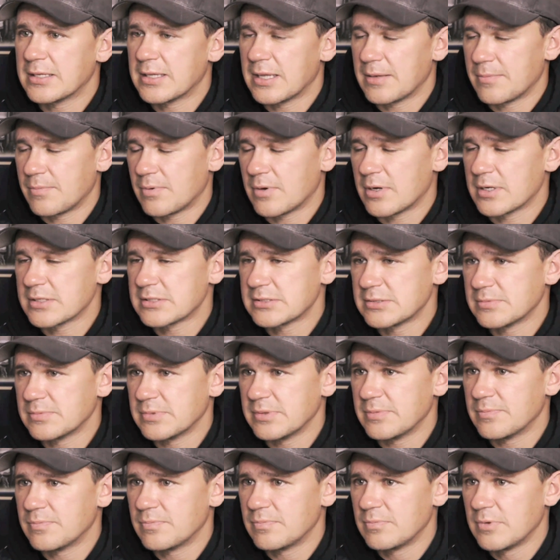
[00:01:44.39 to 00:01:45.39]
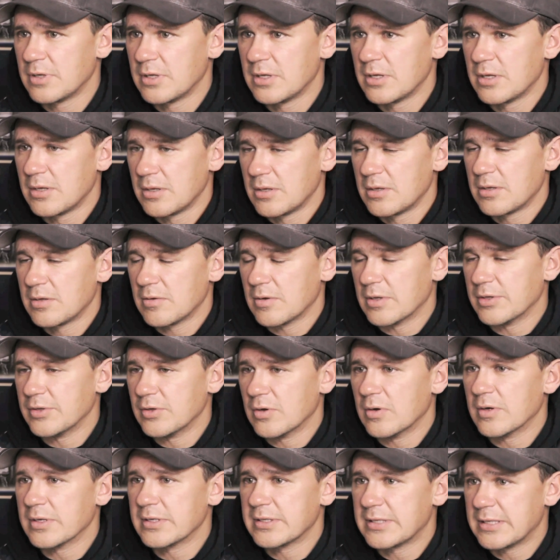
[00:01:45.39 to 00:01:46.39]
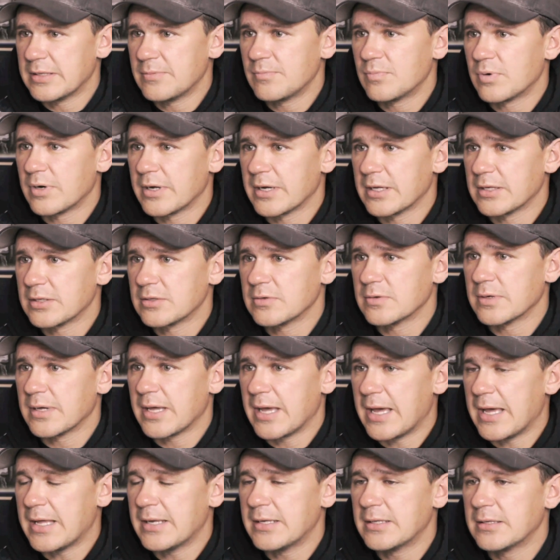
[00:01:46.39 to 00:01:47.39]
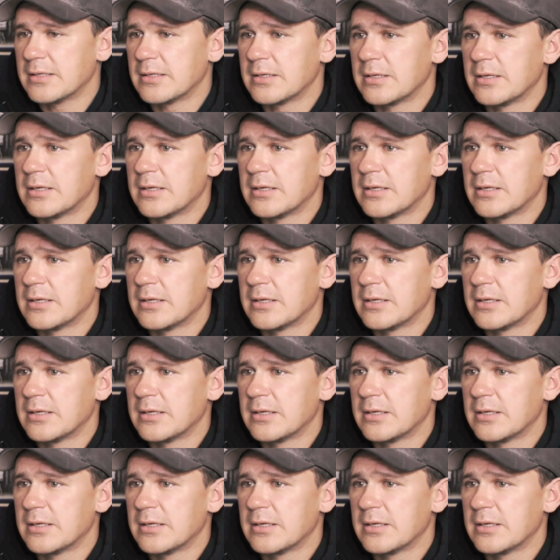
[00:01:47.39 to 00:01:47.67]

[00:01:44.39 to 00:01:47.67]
that possibly, well, no, it did bring it to a head